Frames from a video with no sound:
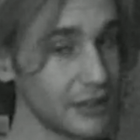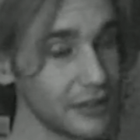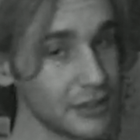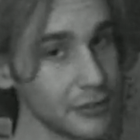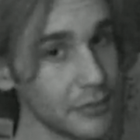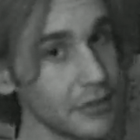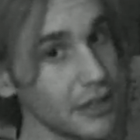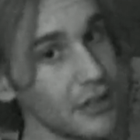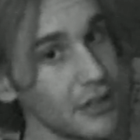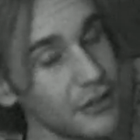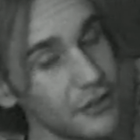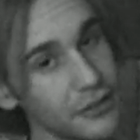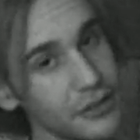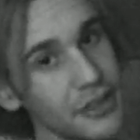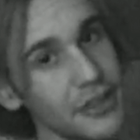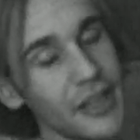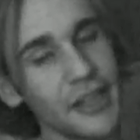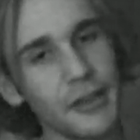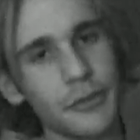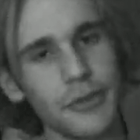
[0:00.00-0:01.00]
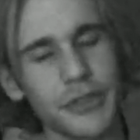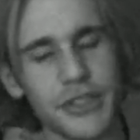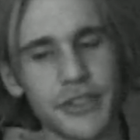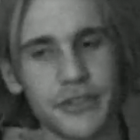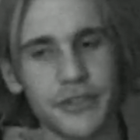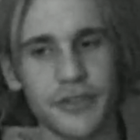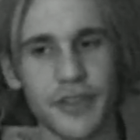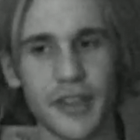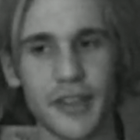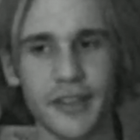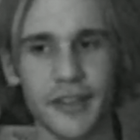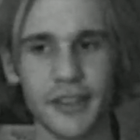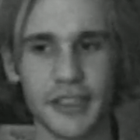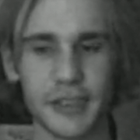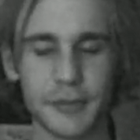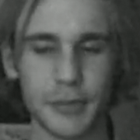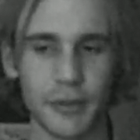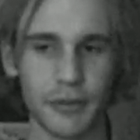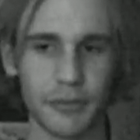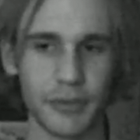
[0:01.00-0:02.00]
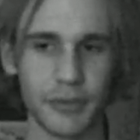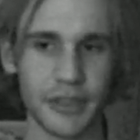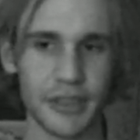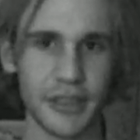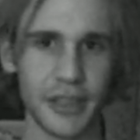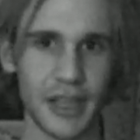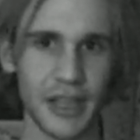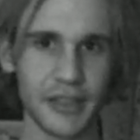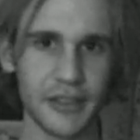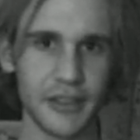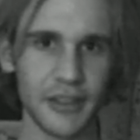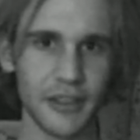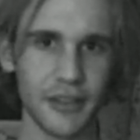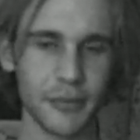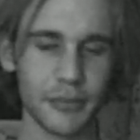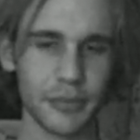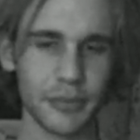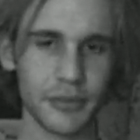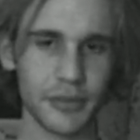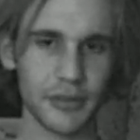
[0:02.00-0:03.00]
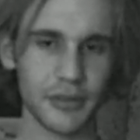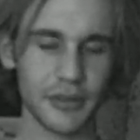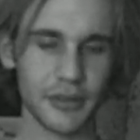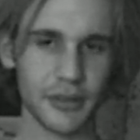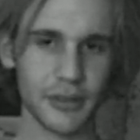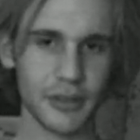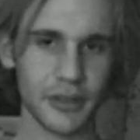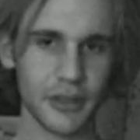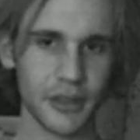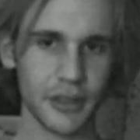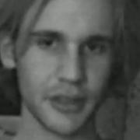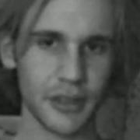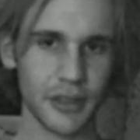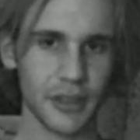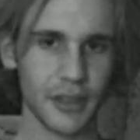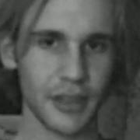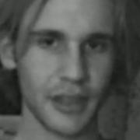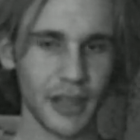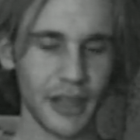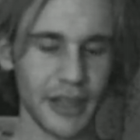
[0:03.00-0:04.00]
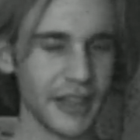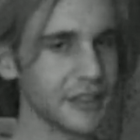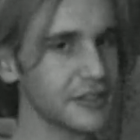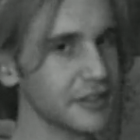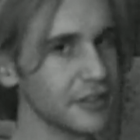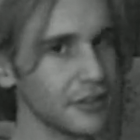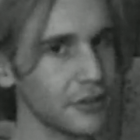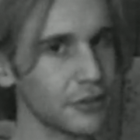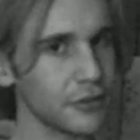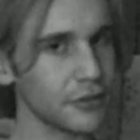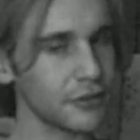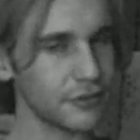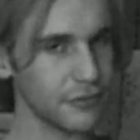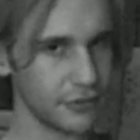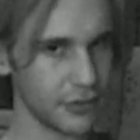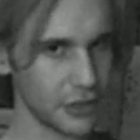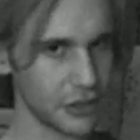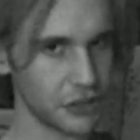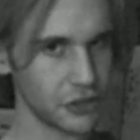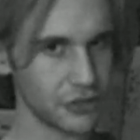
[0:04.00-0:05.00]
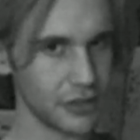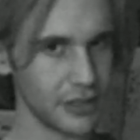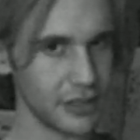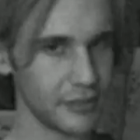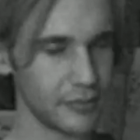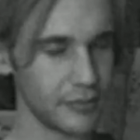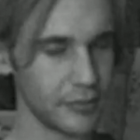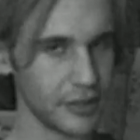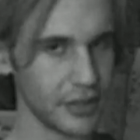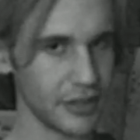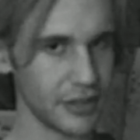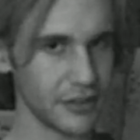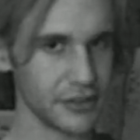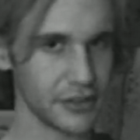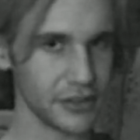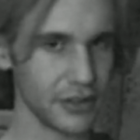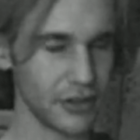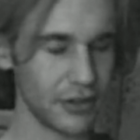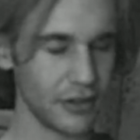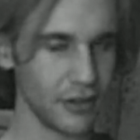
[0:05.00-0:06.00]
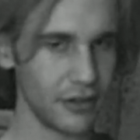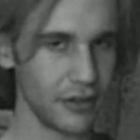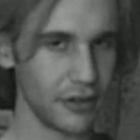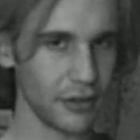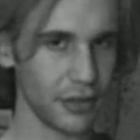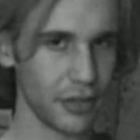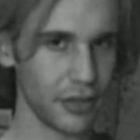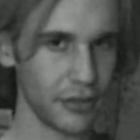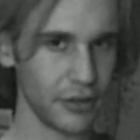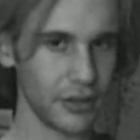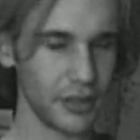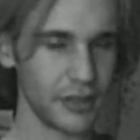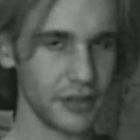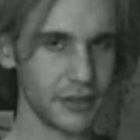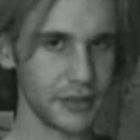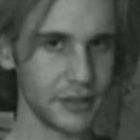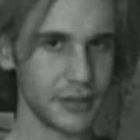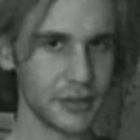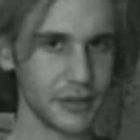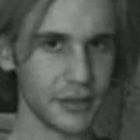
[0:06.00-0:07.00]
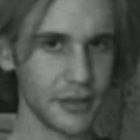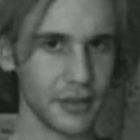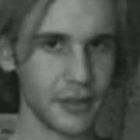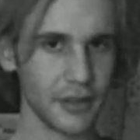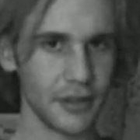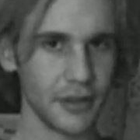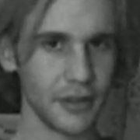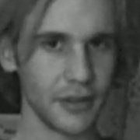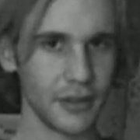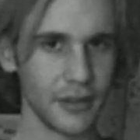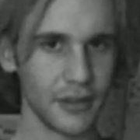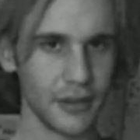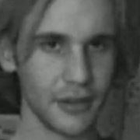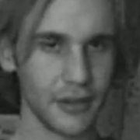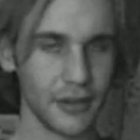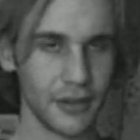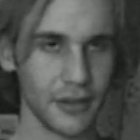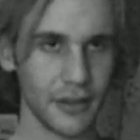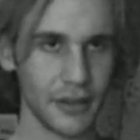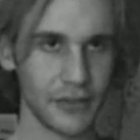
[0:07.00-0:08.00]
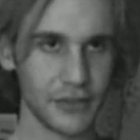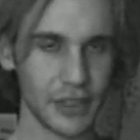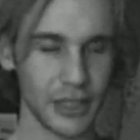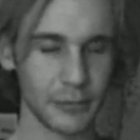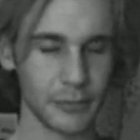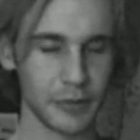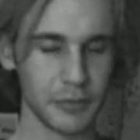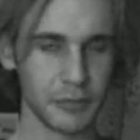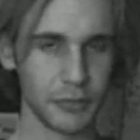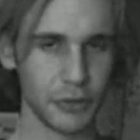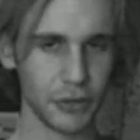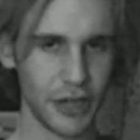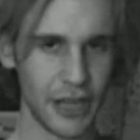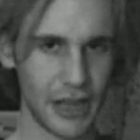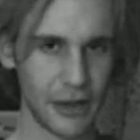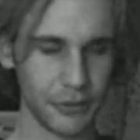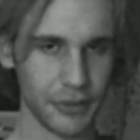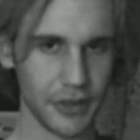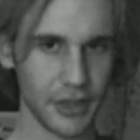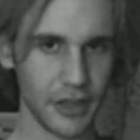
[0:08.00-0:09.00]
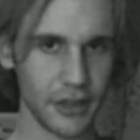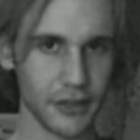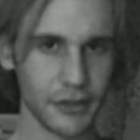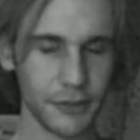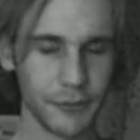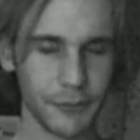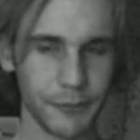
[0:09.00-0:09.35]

end up not hurting anyone's feelings, but we end up, I guess, a little frustrated because our thoughts have not been put out there.